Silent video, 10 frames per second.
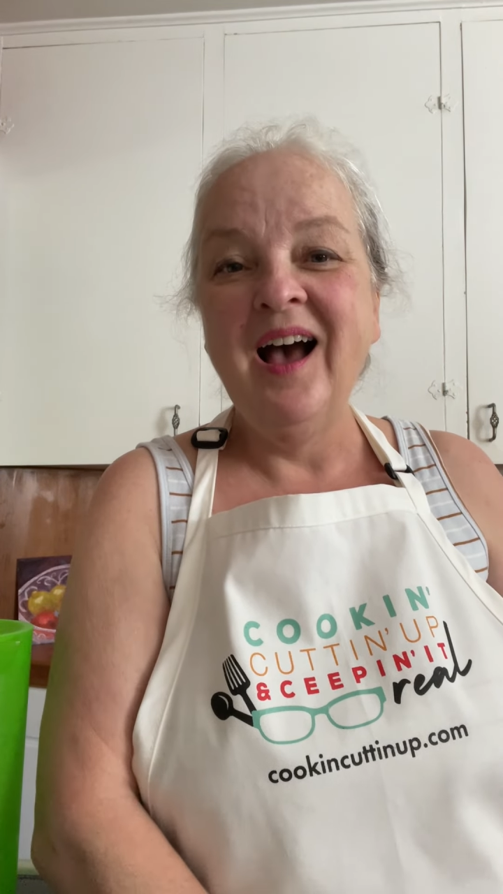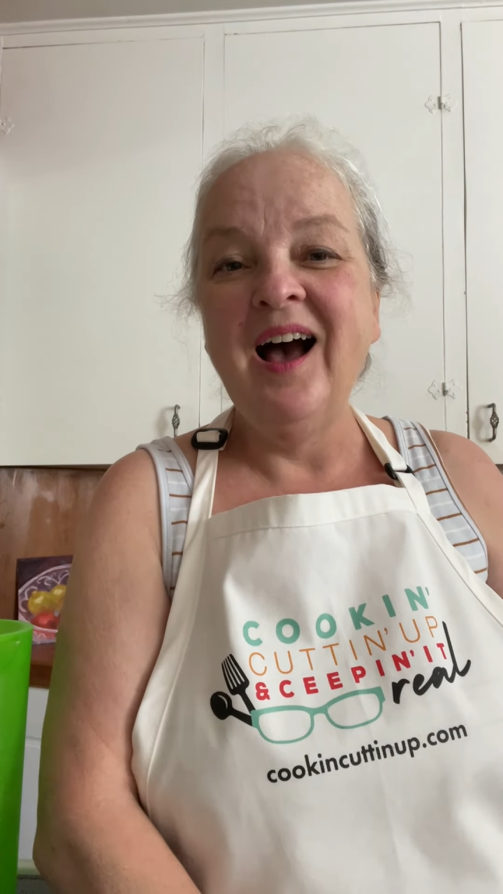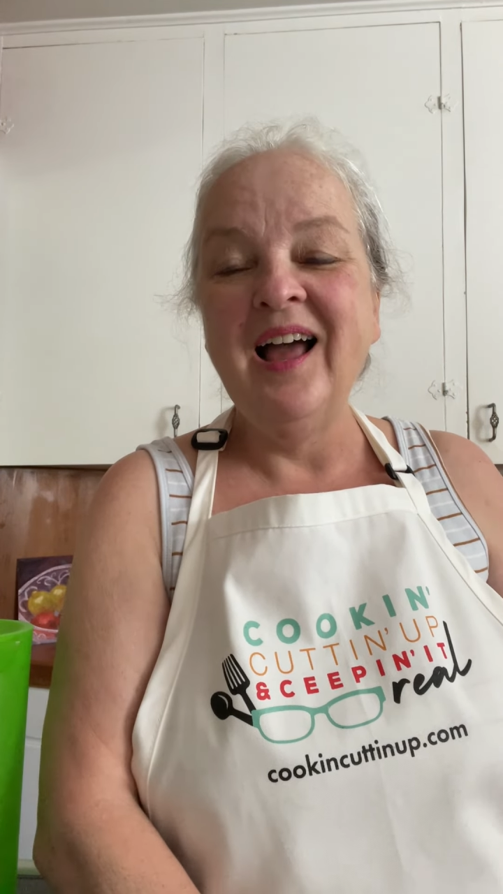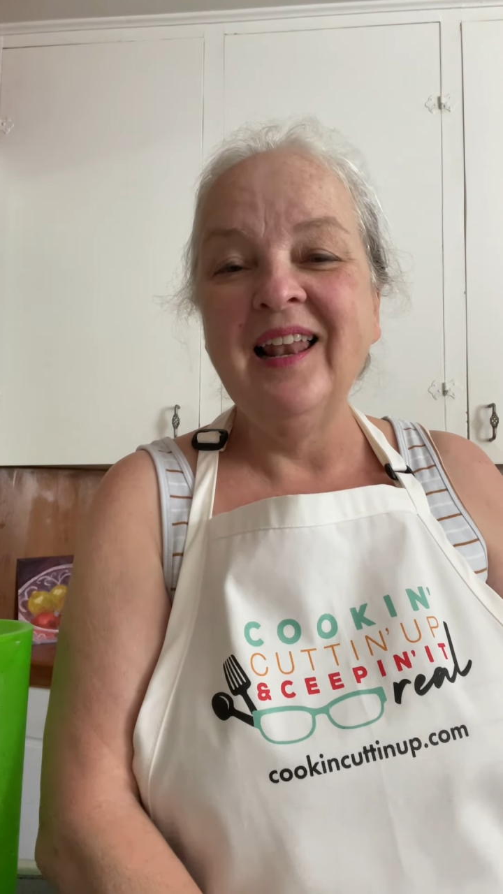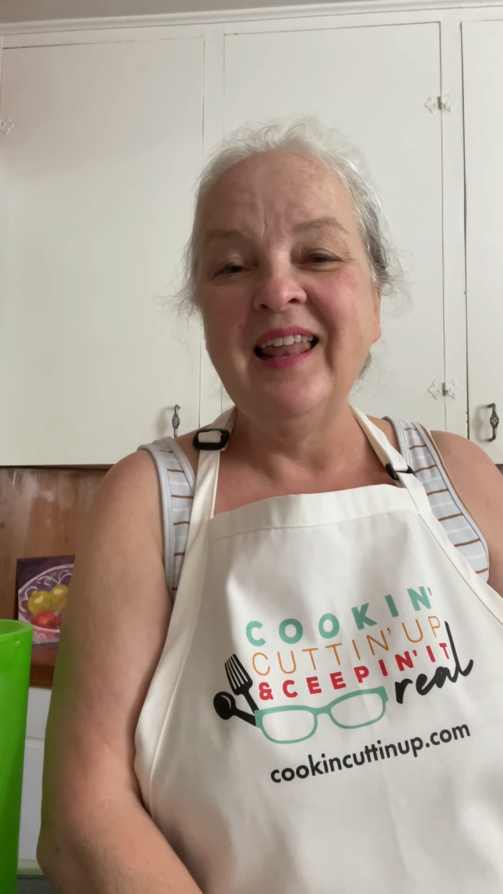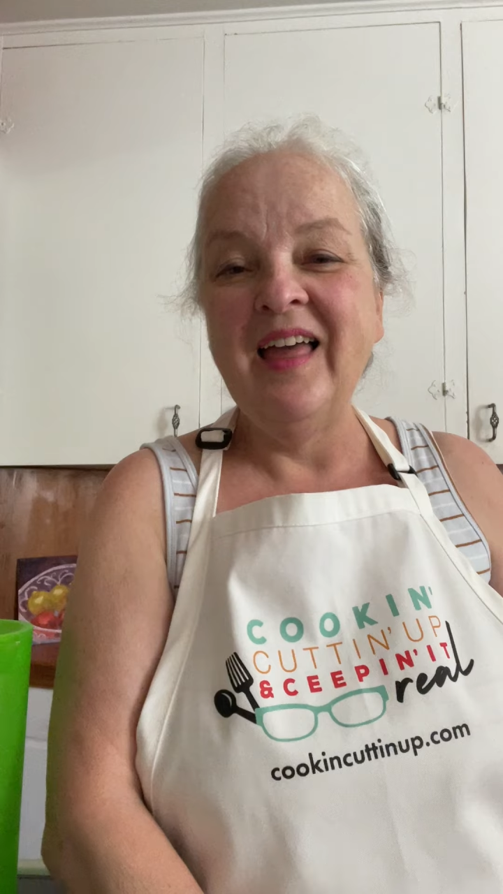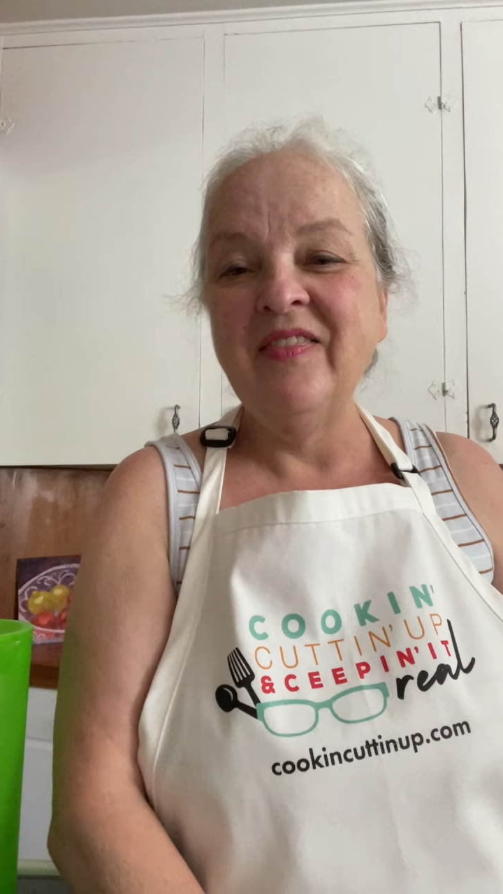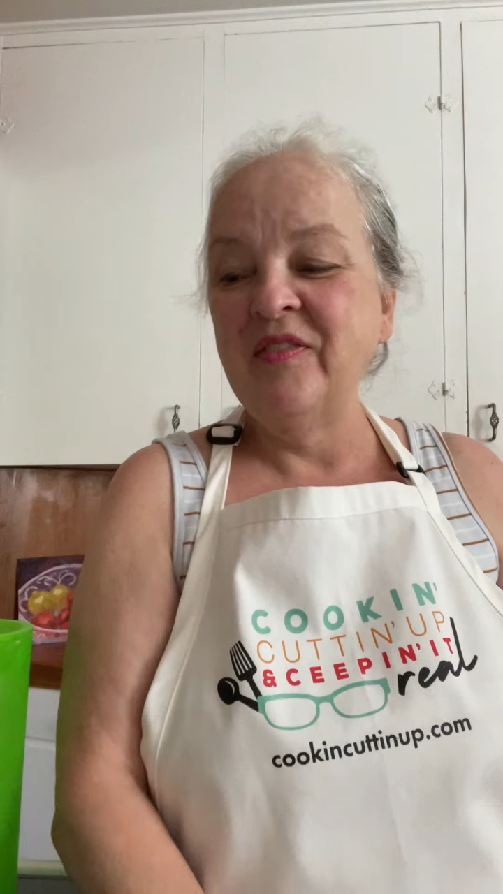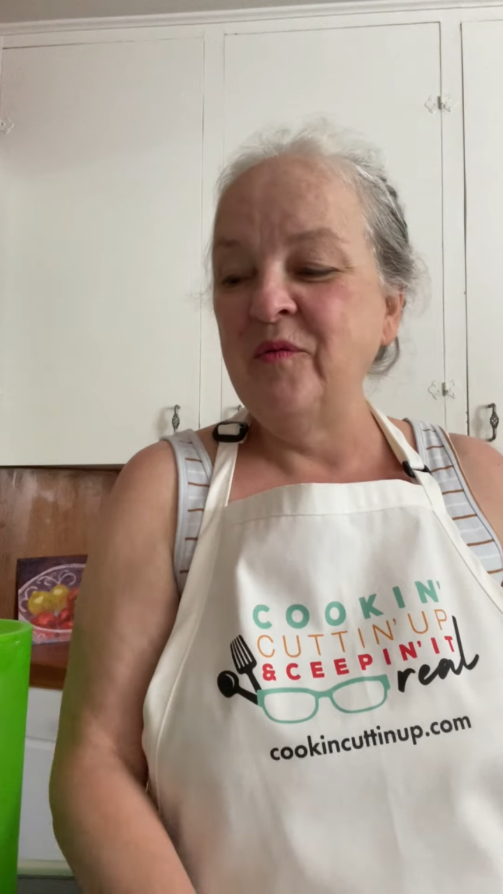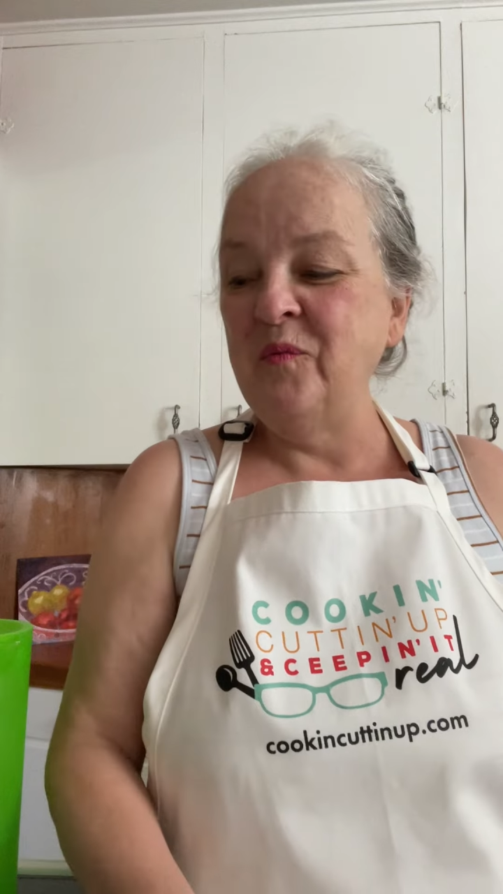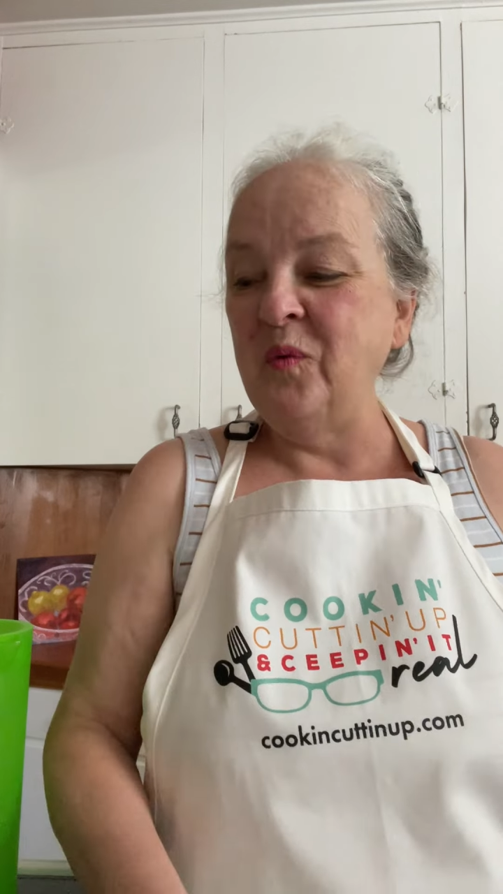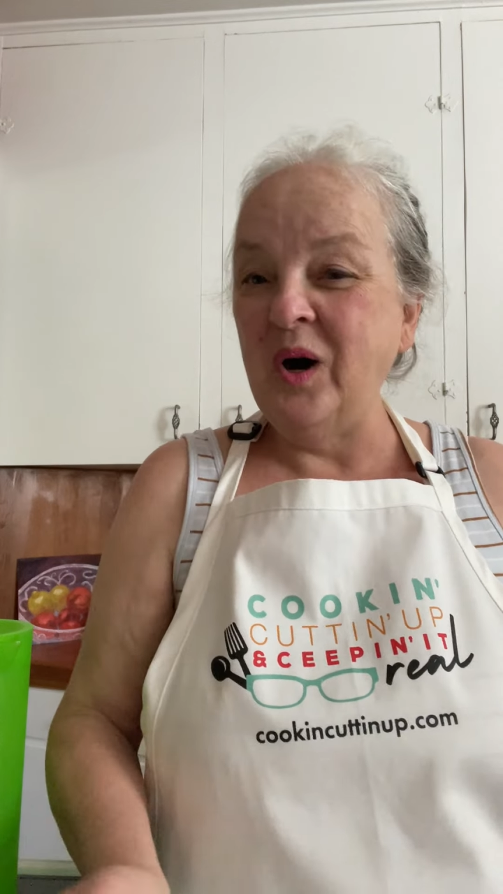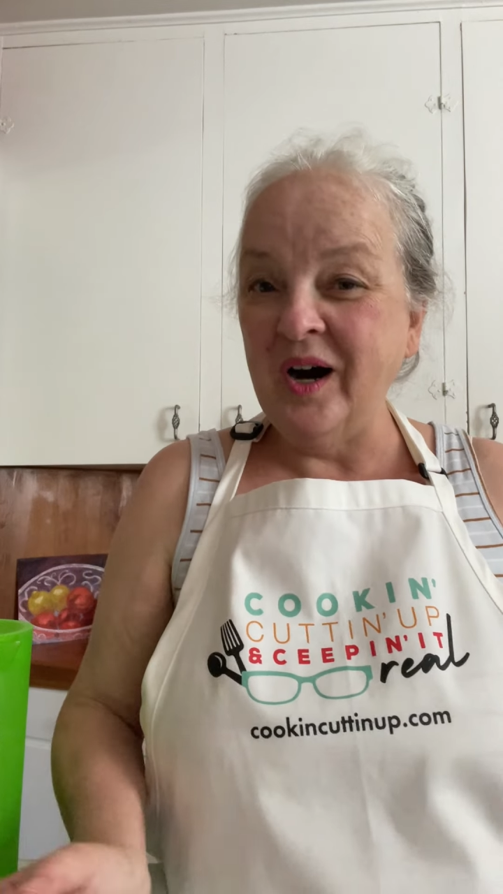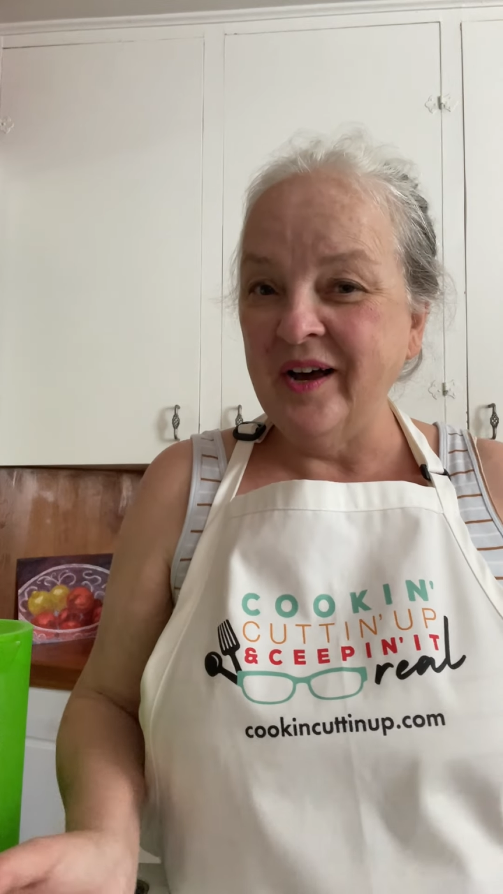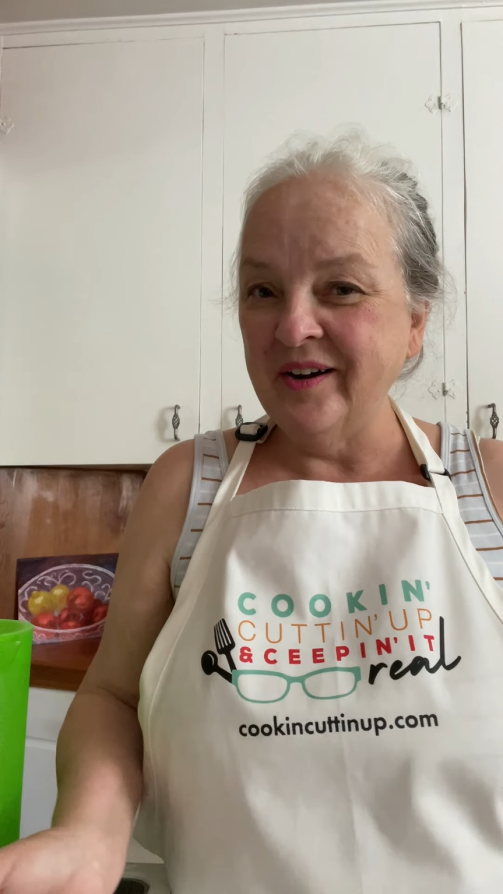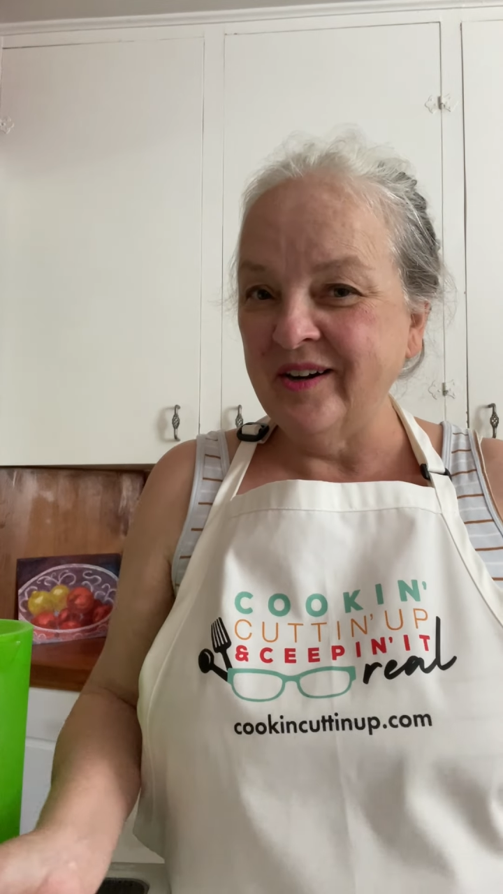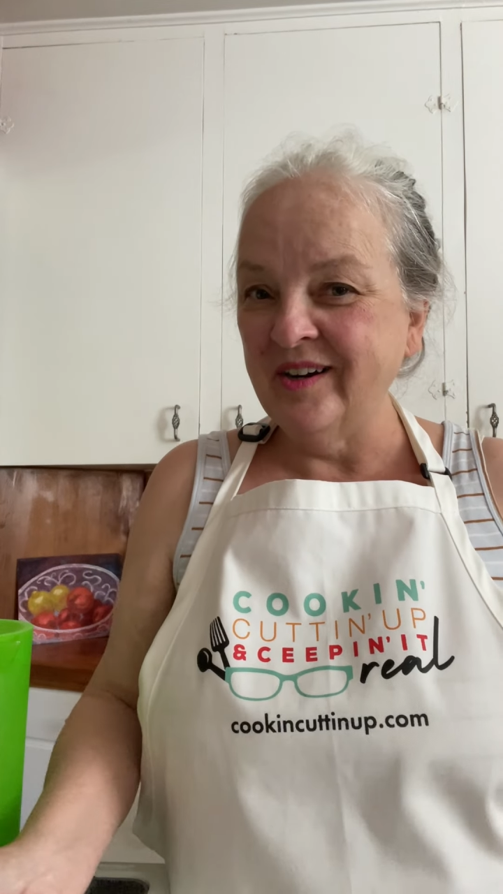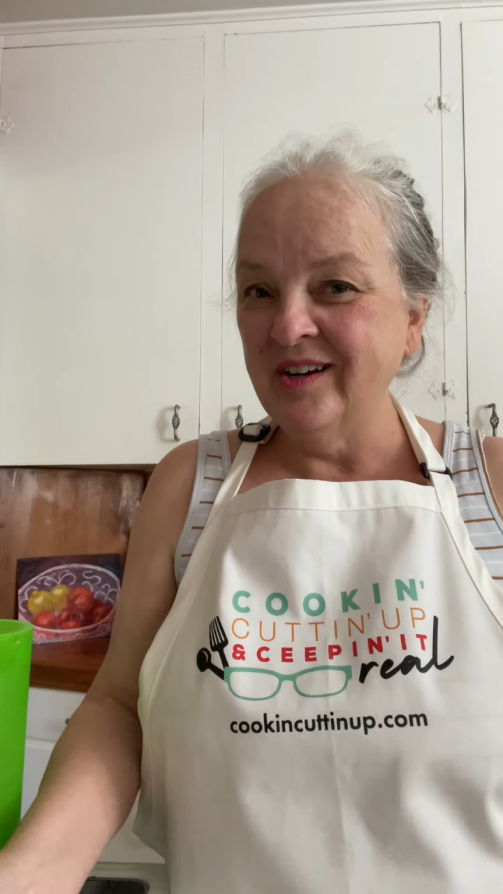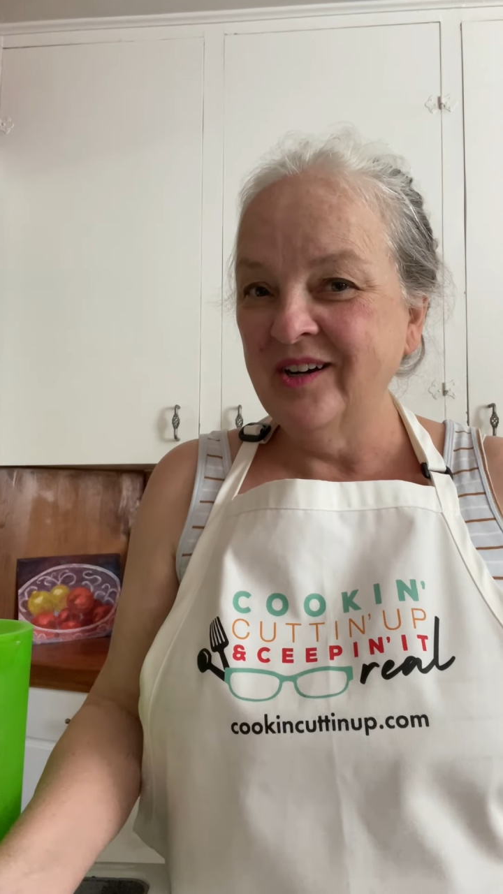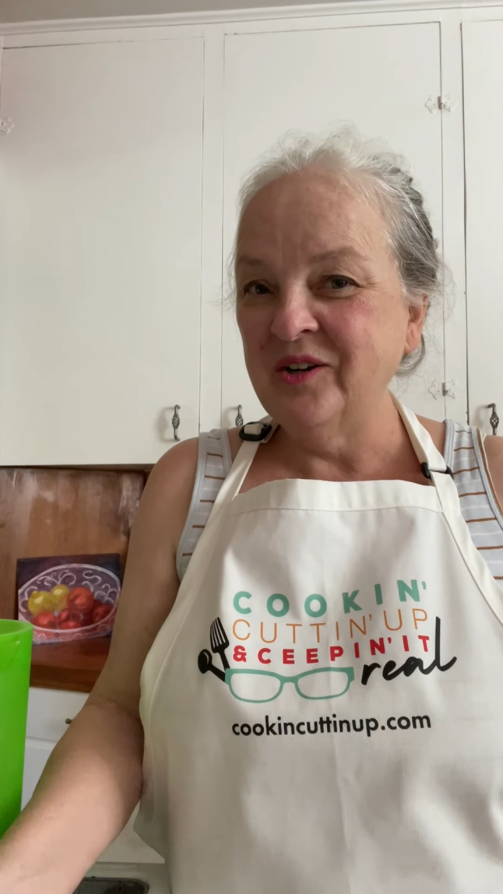I let the
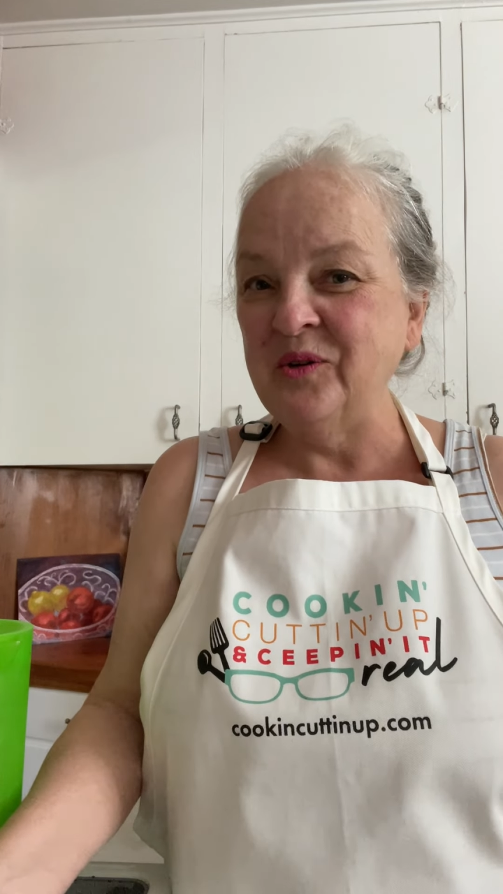water